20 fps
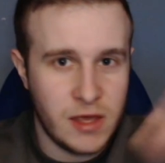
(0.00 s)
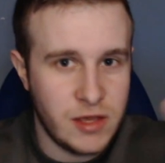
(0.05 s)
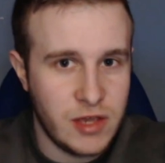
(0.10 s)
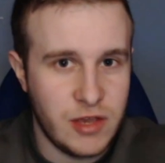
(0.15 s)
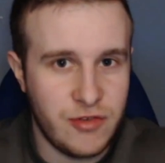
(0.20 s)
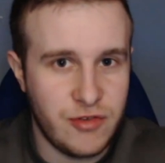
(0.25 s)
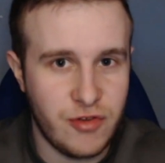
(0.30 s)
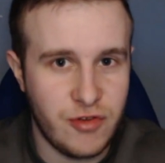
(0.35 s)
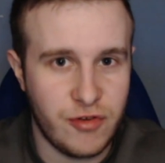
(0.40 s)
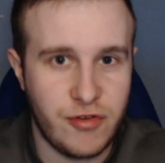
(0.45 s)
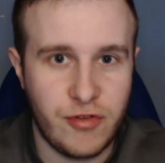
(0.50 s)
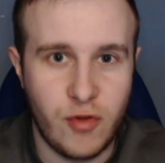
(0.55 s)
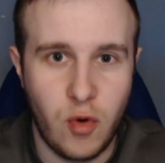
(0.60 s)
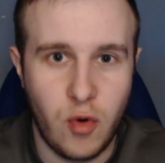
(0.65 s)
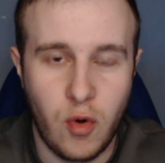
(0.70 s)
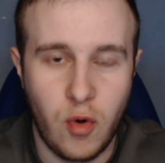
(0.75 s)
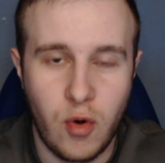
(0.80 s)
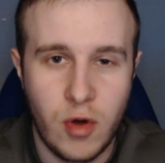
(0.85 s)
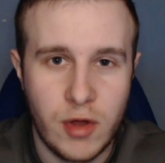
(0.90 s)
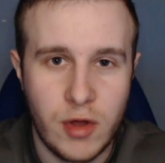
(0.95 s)
You just
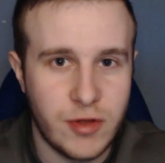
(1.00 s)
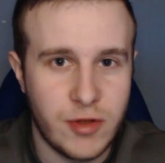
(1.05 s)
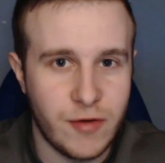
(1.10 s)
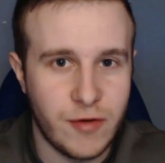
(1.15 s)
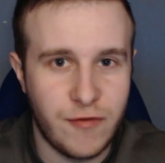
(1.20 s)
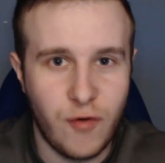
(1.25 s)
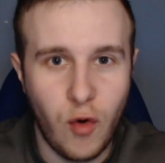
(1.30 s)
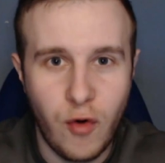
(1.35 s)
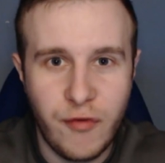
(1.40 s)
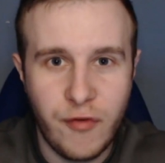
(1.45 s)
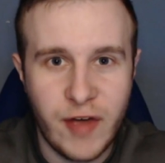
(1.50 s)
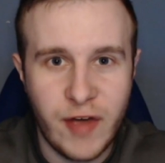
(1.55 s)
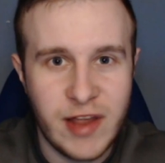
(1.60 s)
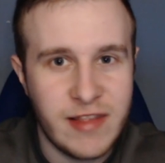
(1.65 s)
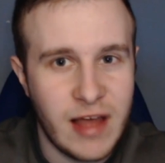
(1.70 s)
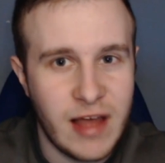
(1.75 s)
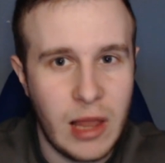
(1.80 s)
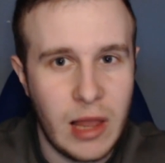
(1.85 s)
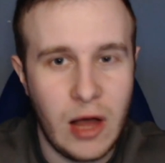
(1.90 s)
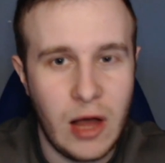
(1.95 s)
know, Defoe finds
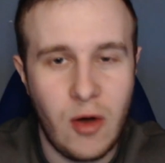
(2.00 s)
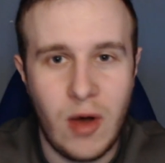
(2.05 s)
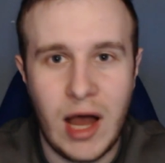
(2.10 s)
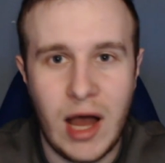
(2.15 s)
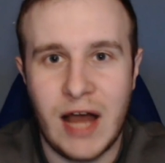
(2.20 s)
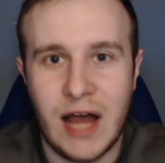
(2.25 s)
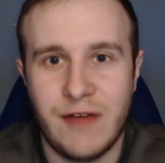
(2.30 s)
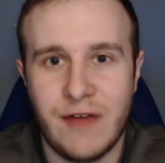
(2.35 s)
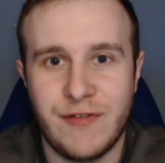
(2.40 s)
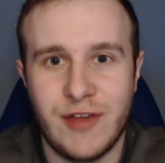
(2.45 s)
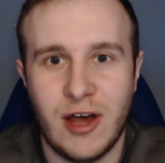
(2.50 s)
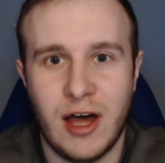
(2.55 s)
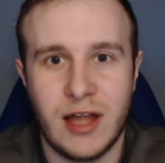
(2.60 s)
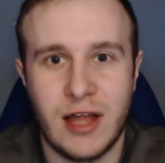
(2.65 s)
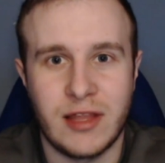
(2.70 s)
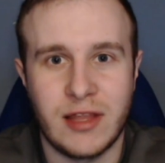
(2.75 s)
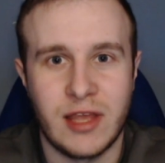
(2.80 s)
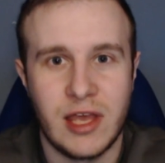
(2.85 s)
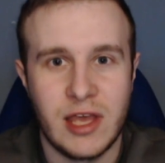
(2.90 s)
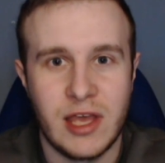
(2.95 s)
that little half
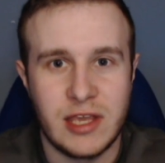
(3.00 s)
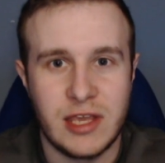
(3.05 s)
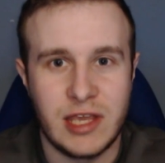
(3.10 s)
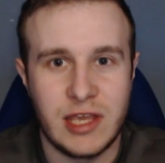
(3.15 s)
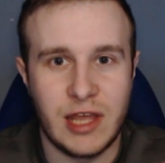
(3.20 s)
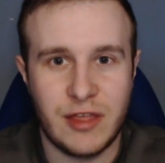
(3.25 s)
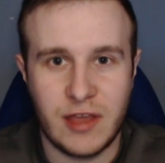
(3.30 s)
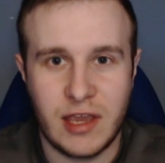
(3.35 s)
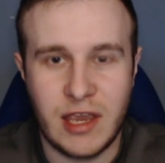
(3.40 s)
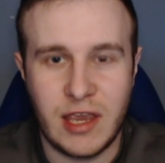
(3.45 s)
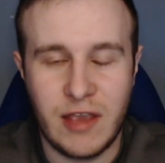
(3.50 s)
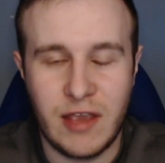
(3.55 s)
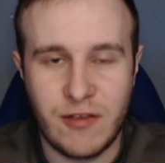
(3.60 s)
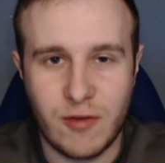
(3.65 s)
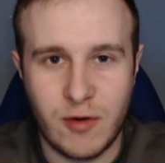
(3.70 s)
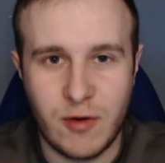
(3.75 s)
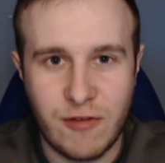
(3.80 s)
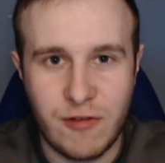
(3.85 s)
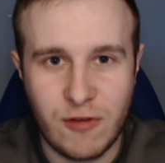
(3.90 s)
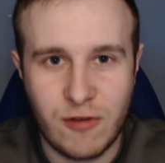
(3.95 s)
yard, you think he's
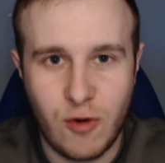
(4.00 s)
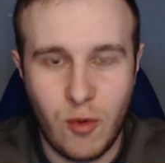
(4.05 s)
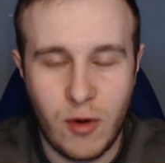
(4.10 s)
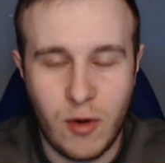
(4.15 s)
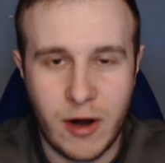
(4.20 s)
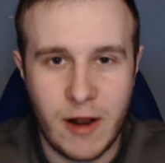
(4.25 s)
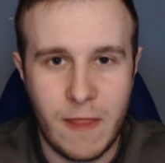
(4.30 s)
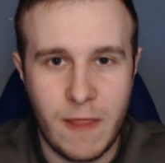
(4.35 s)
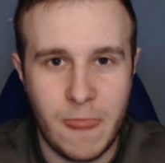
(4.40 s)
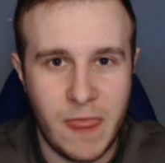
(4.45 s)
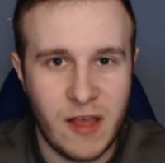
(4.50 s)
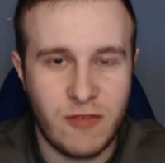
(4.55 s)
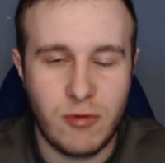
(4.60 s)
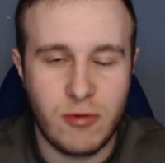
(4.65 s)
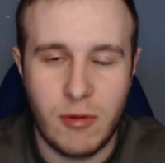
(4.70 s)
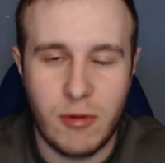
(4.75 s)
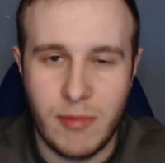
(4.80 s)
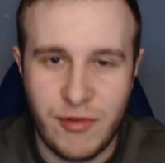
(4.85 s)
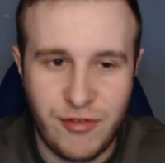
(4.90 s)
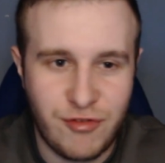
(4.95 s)
going to score, and this
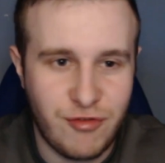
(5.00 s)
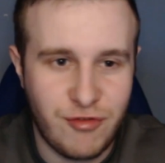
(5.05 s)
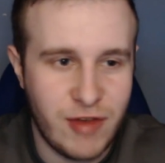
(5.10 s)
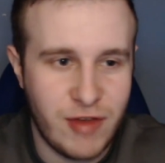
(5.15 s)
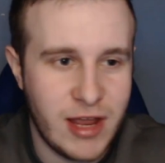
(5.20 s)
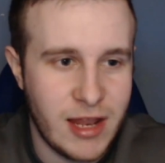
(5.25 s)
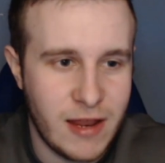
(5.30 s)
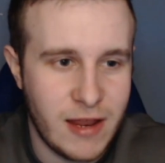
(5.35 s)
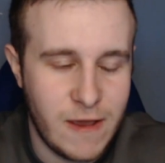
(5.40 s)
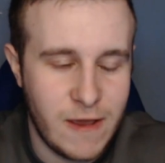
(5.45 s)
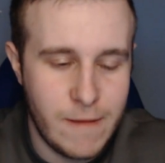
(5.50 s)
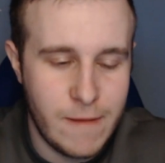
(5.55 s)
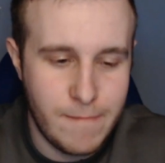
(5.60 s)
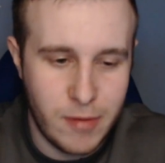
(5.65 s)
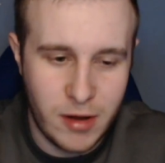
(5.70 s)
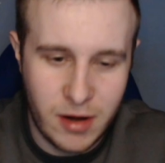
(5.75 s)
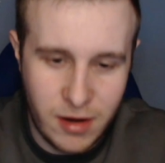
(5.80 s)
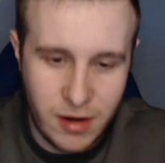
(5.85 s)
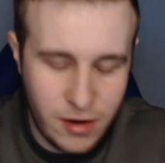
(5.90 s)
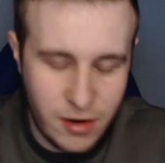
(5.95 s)
one was straight at the
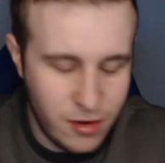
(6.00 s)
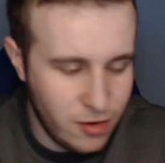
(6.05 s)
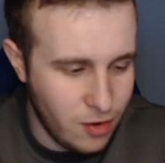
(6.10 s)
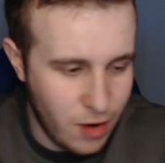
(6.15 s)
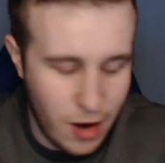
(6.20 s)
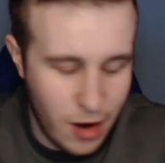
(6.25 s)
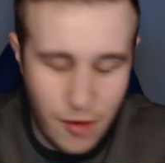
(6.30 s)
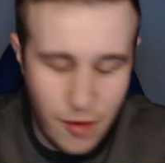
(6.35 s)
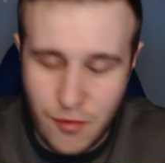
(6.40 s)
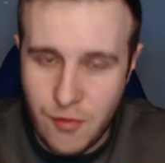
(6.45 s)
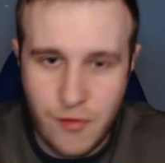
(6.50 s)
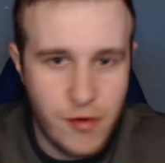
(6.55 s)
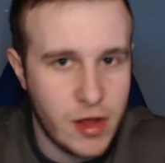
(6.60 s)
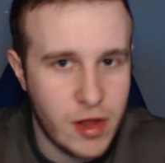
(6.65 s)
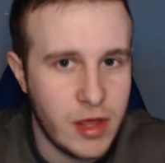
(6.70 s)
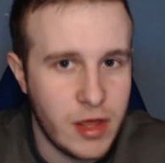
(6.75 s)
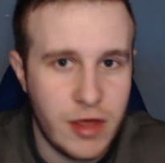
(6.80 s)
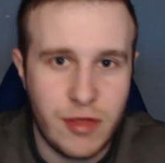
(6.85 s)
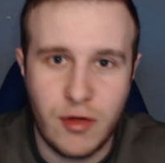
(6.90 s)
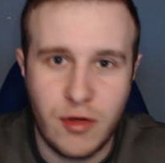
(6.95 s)
keeper, and oh, I
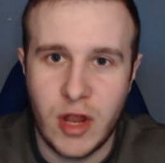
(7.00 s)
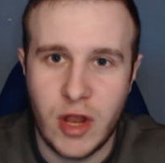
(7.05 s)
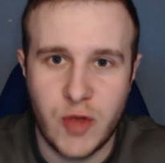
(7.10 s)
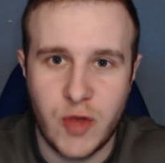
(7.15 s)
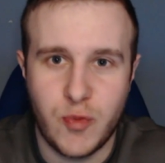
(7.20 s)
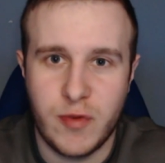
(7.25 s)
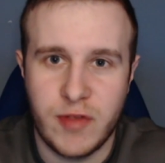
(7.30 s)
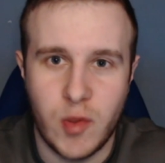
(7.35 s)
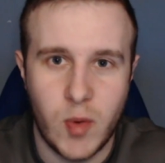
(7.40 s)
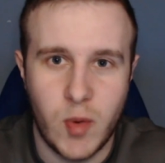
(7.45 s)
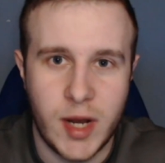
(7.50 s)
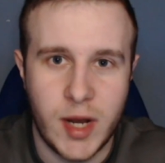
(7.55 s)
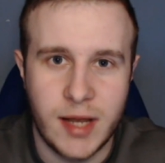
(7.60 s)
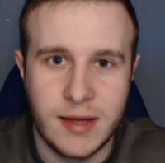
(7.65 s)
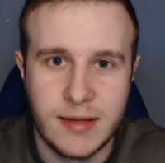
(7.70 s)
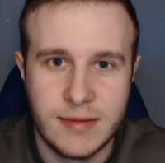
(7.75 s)
really thought this was the winner.